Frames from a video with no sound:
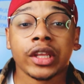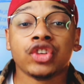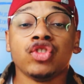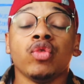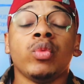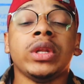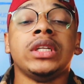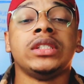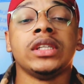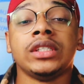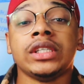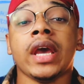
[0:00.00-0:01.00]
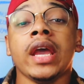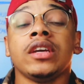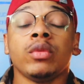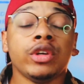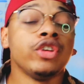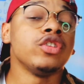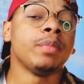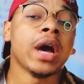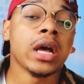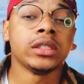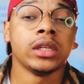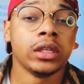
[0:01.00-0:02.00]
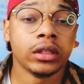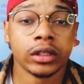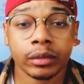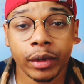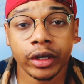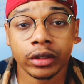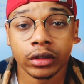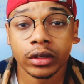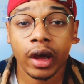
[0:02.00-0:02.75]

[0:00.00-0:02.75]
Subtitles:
that you're willing to take when you're depositing this money.